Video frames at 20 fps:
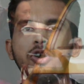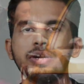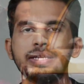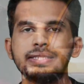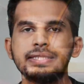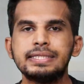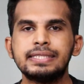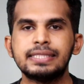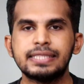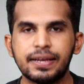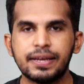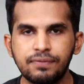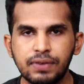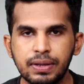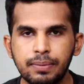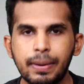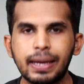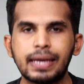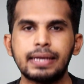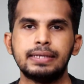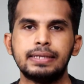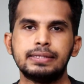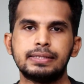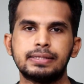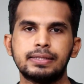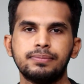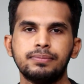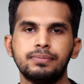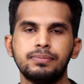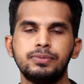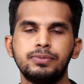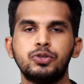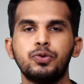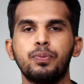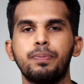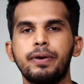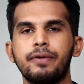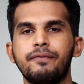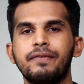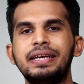lock is a safety mechanism to
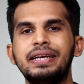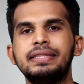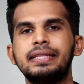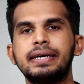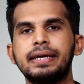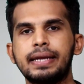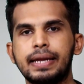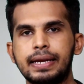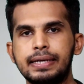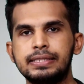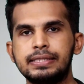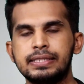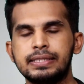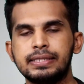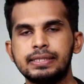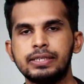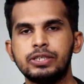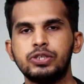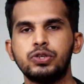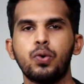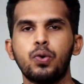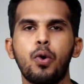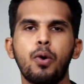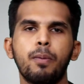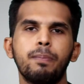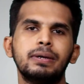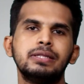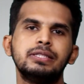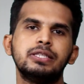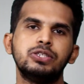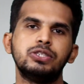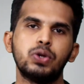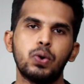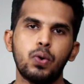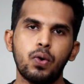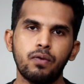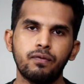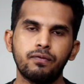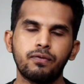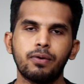prevent the kids to open the
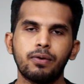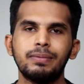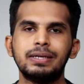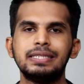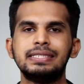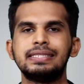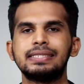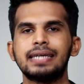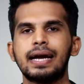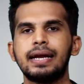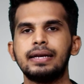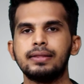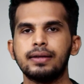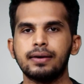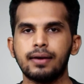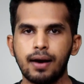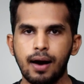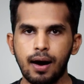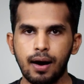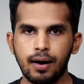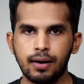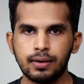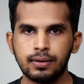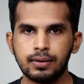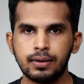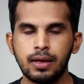door from inside the car.